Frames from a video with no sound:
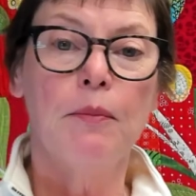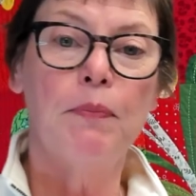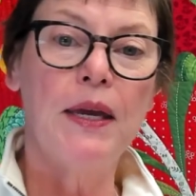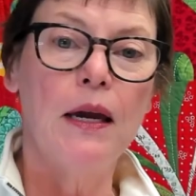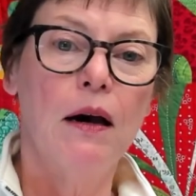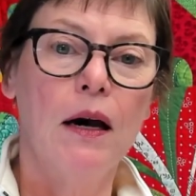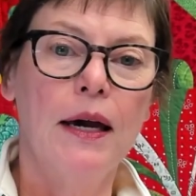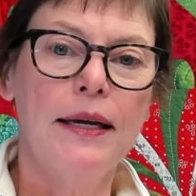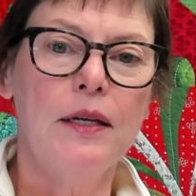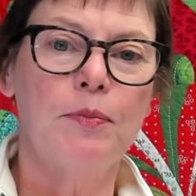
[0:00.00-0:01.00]

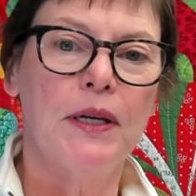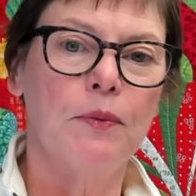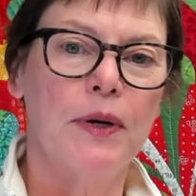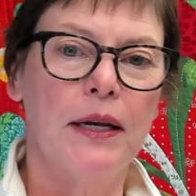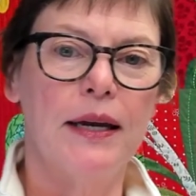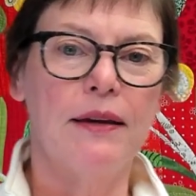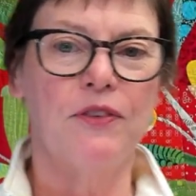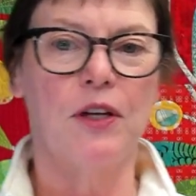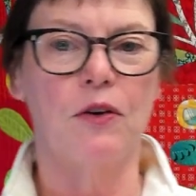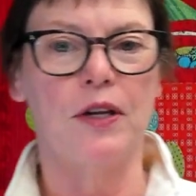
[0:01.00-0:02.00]
Behind me, wait, I have
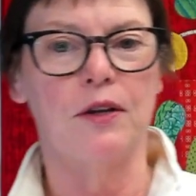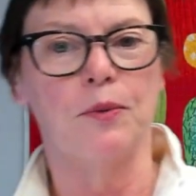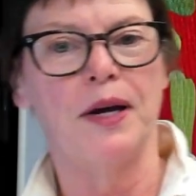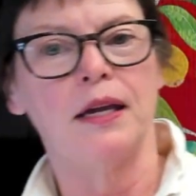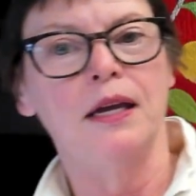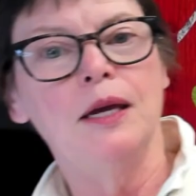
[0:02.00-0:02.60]
to go the other way.